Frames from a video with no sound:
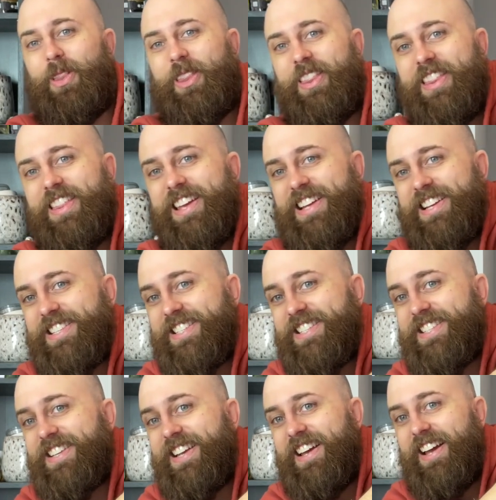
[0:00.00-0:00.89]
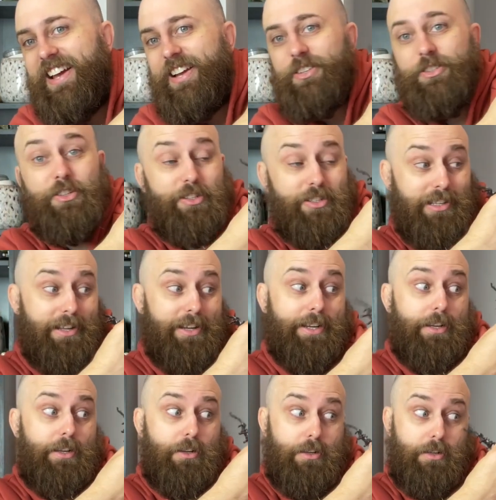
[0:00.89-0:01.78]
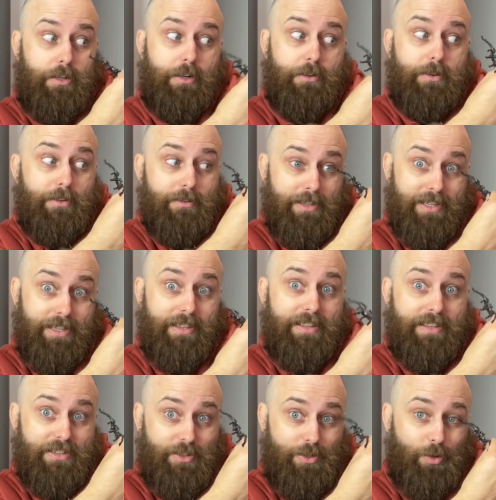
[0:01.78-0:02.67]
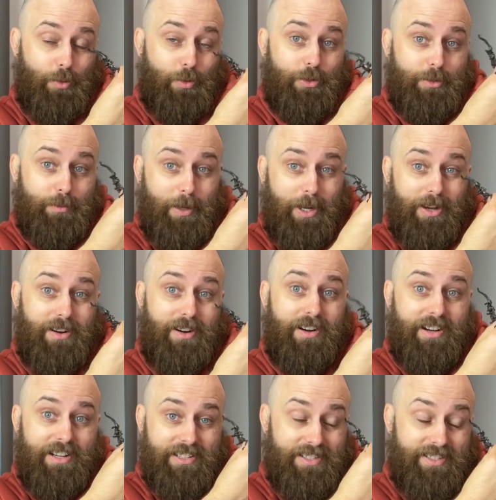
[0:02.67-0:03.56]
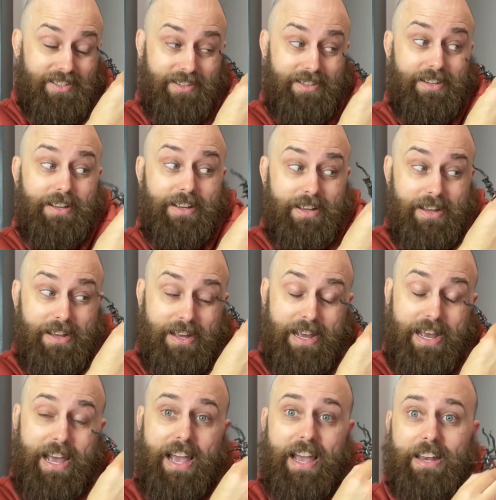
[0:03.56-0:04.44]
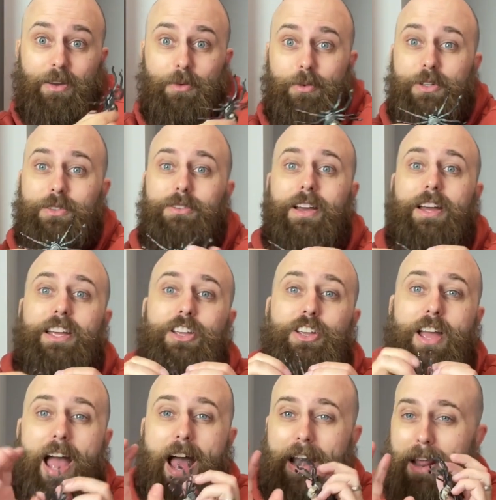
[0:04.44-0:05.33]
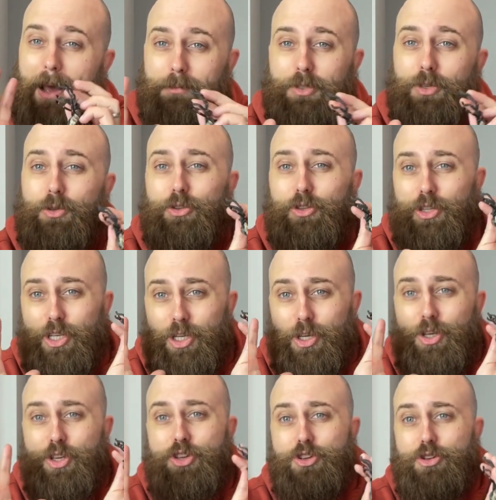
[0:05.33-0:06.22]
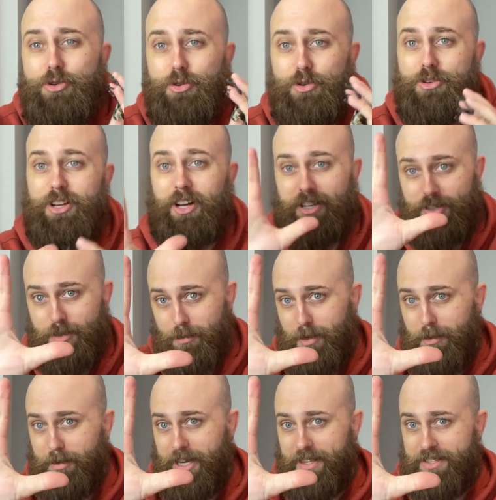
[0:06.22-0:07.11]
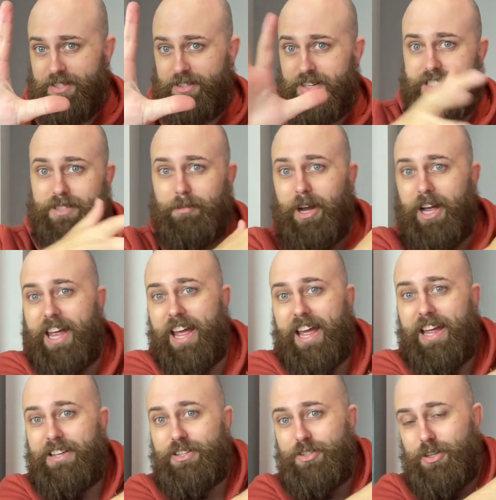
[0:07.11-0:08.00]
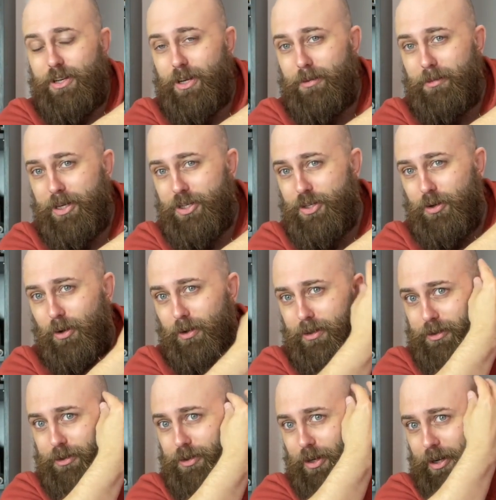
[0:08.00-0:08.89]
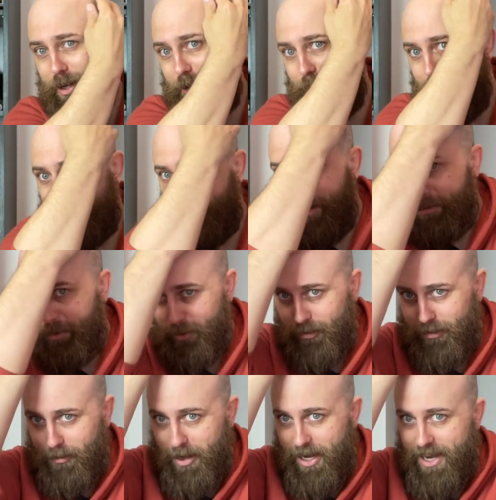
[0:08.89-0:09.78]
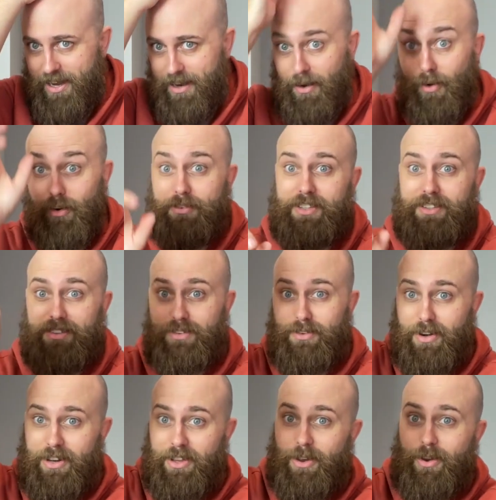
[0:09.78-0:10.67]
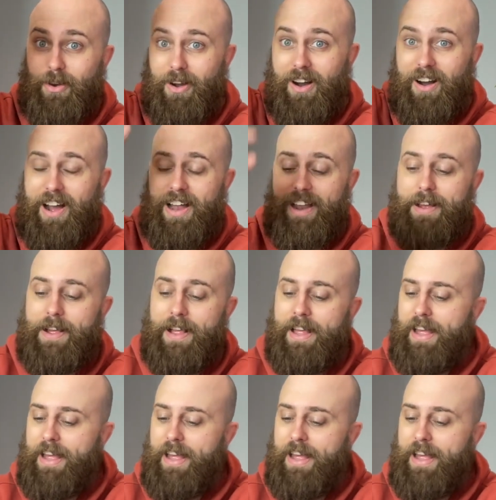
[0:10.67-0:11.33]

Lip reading: this just like going like this towards my eyes. And it was an absolutely huge huntsman, about the size of my hand, sitting on my shoulder, trying to climb up onto my head, obviously trying to go high.